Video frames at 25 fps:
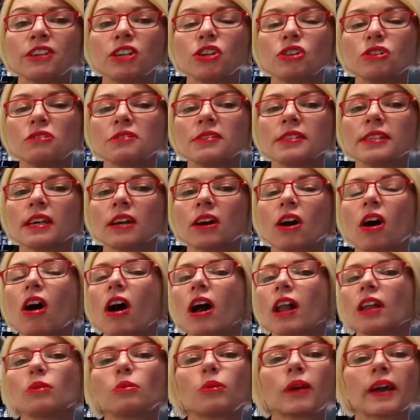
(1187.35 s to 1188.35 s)
using
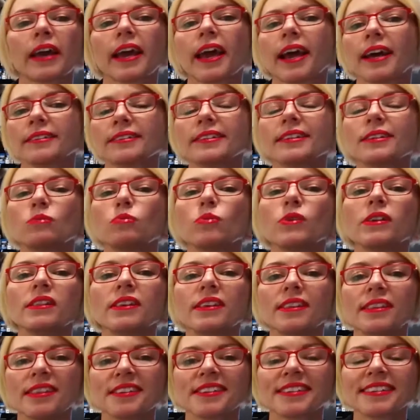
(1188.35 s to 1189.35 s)
hyaluronic acid
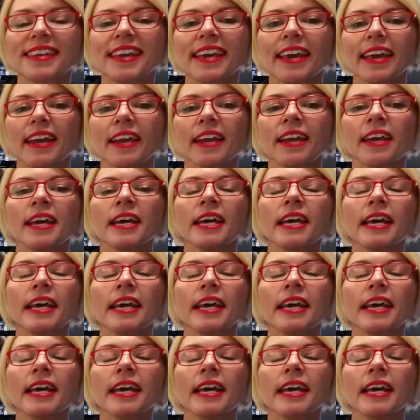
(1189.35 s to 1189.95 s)
within the skin.